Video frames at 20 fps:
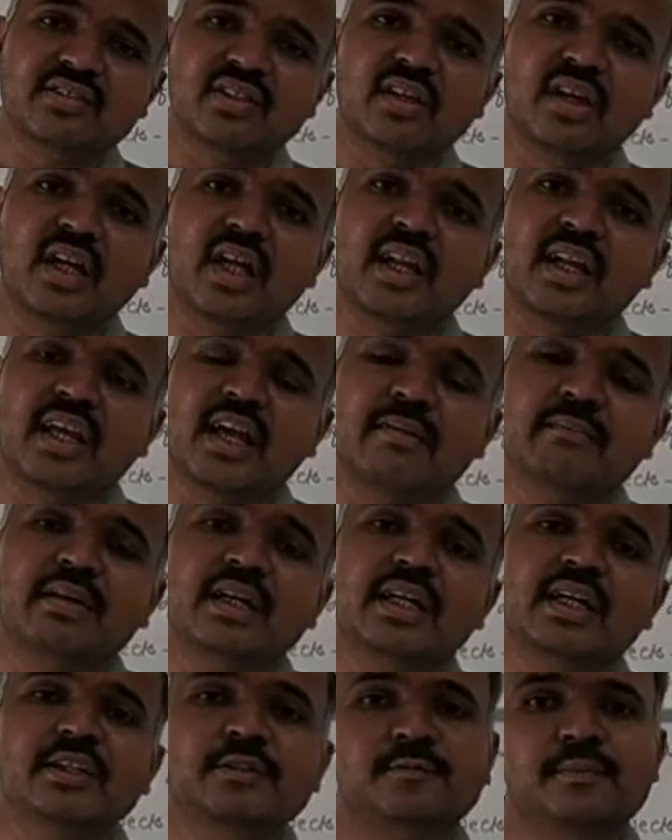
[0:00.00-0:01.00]
certain
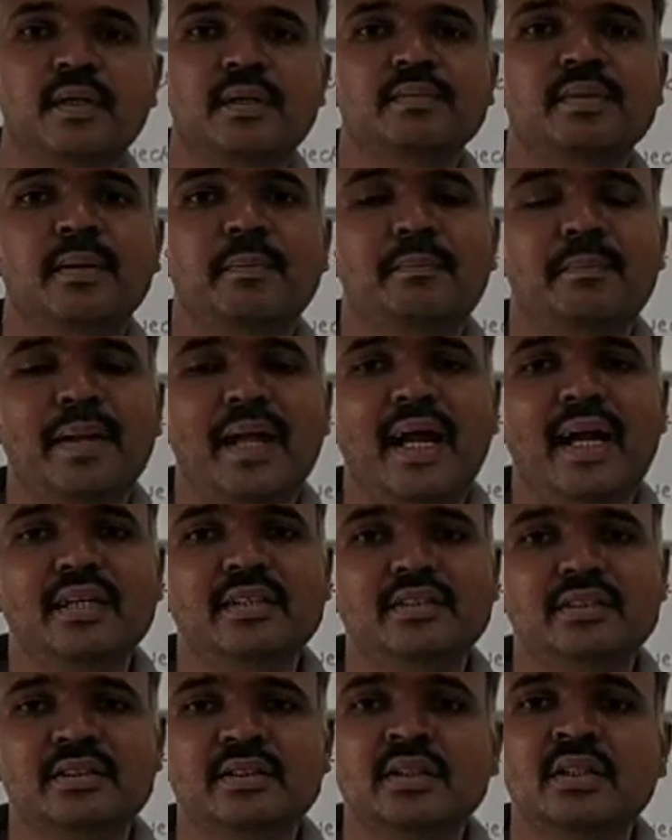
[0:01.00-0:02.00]
chemicals from the
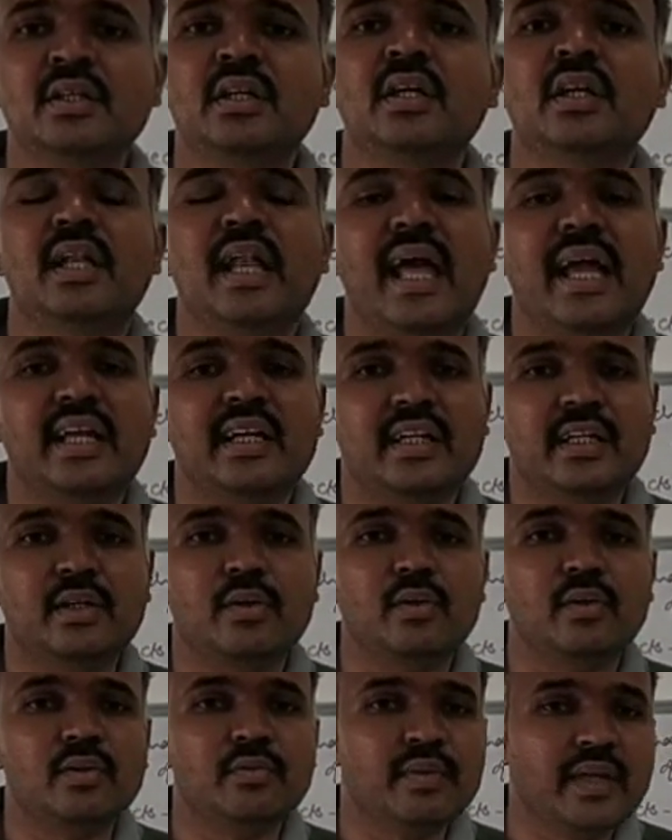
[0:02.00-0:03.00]
plants, like
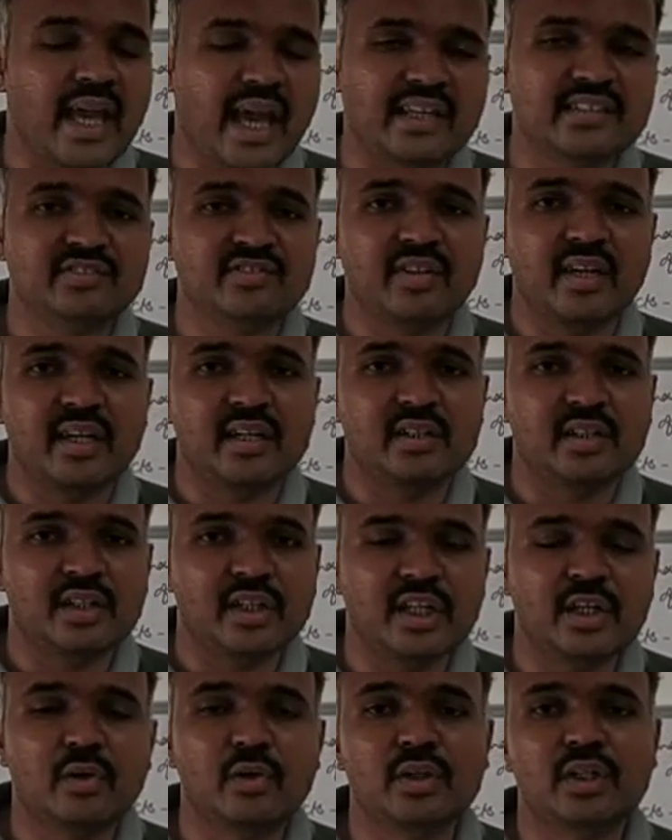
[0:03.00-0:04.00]
we extract
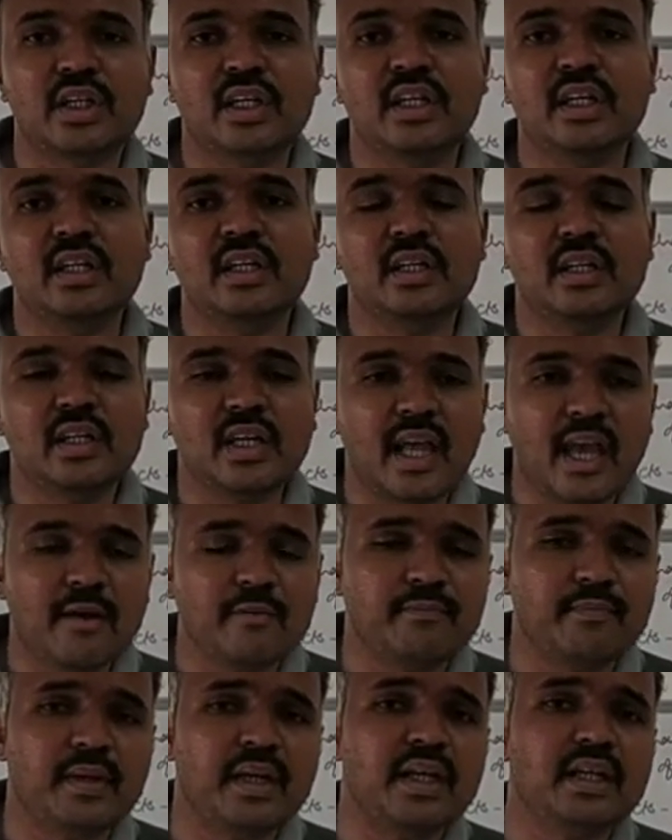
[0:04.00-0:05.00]
nicotine,
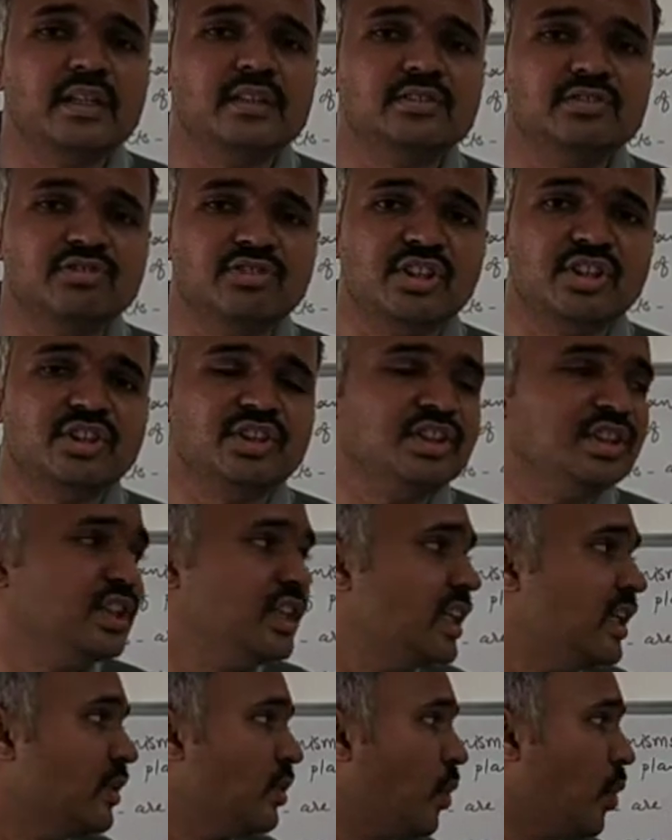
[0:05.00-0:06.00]
caffeine,
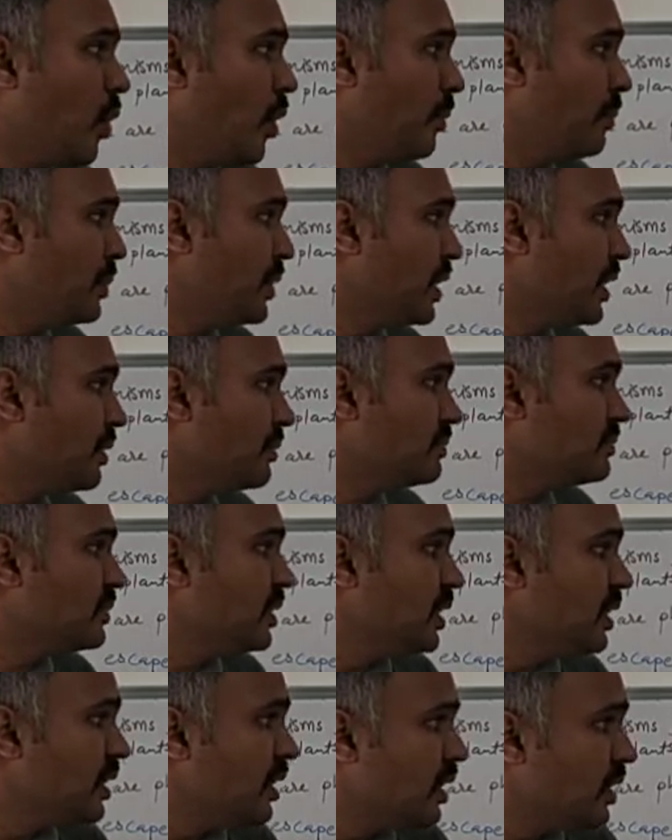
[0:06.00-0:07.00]
strychnine, opium,
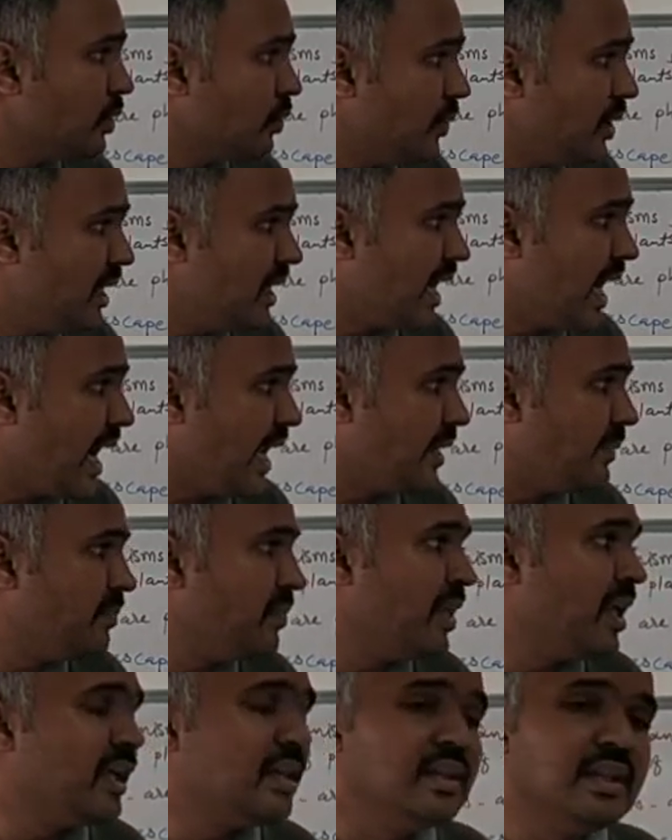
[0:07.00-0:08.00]

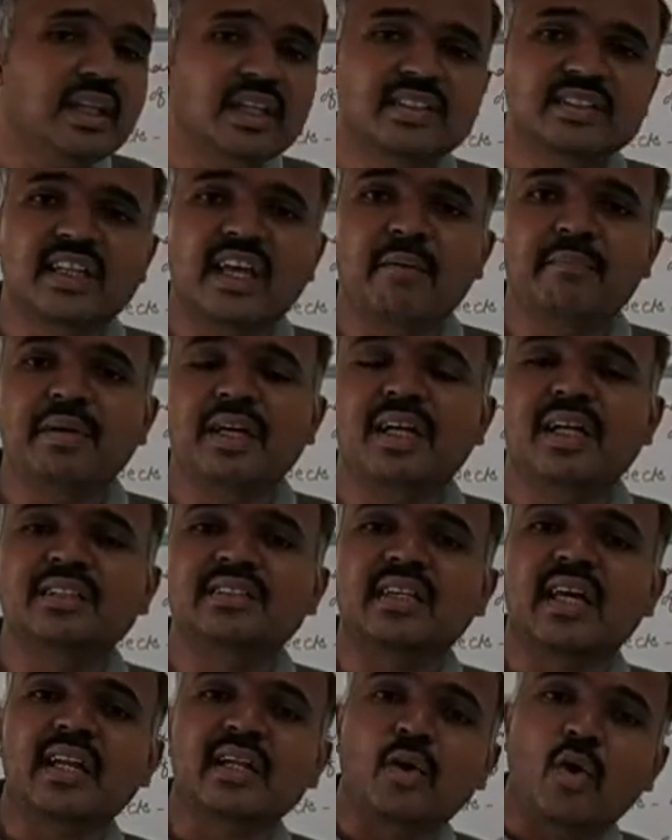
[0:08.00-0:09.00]
quinine. These
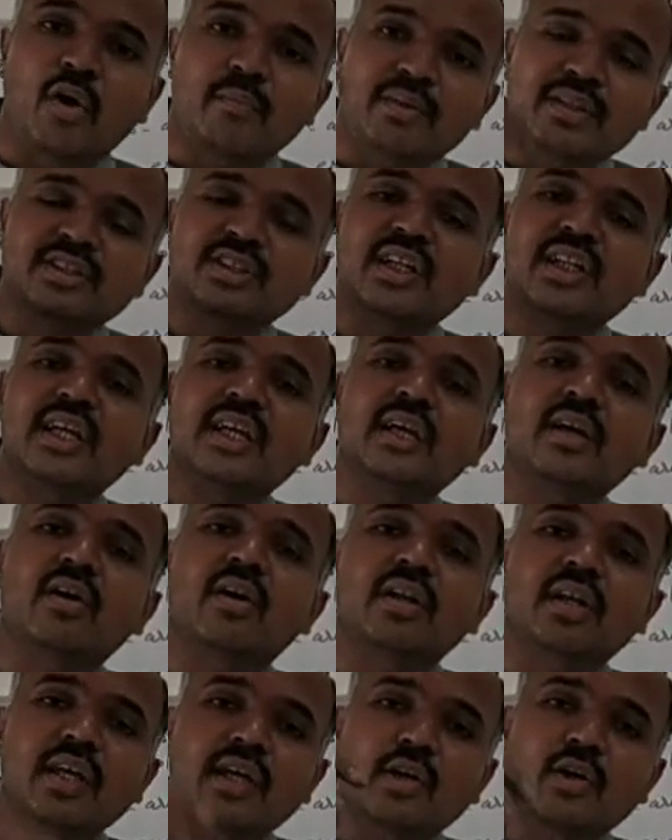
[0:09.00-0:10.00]
chemicals are commercially
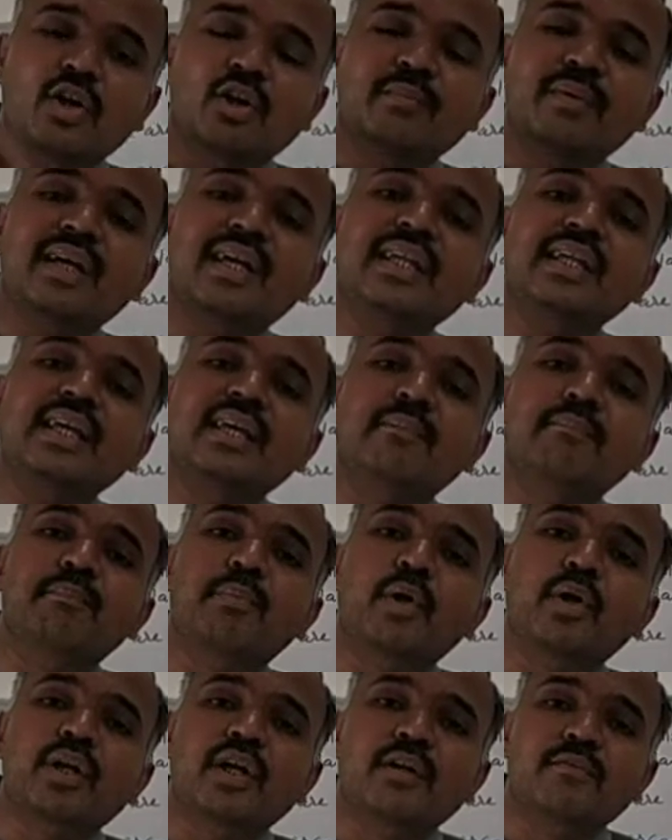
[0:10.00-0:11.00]
or economically
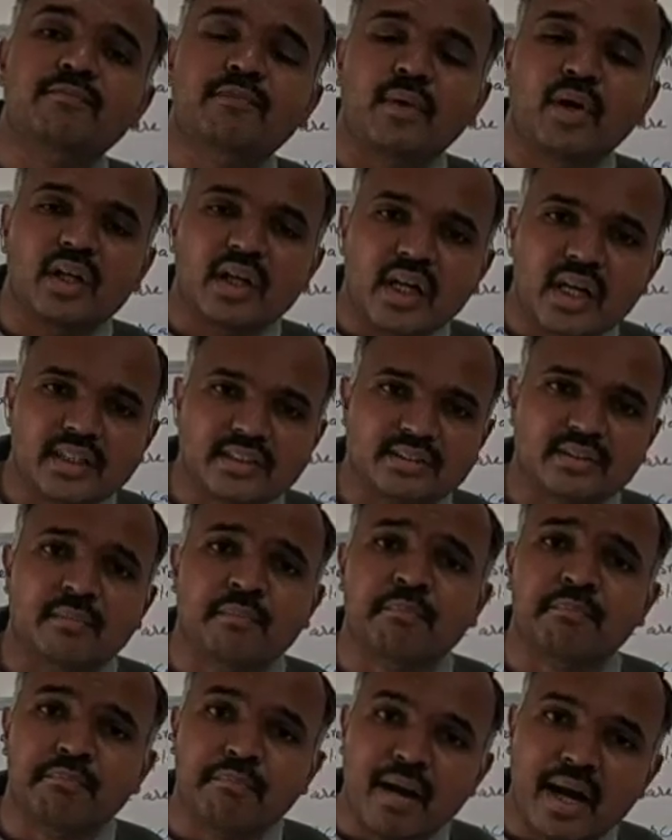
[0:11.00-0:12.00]
important for us,
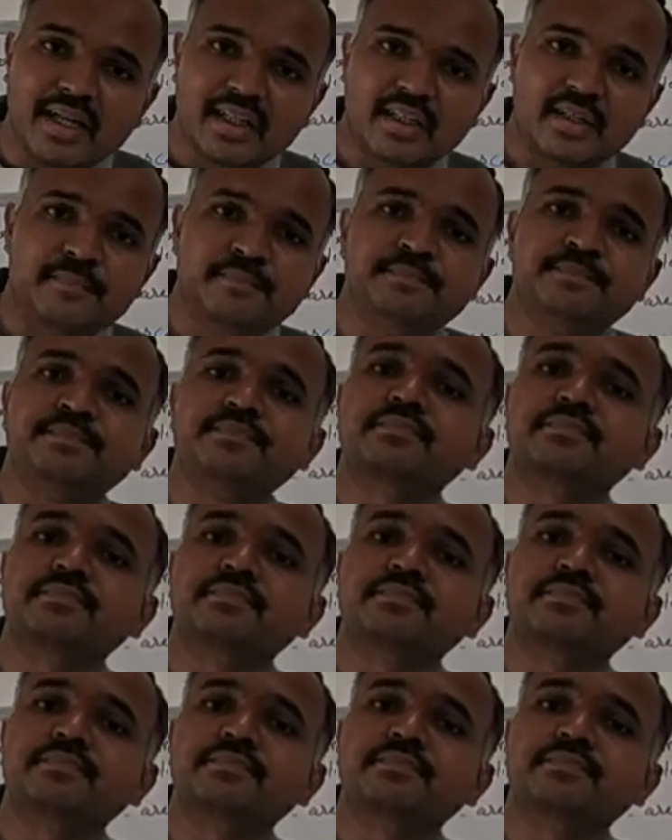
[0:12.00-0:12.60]
but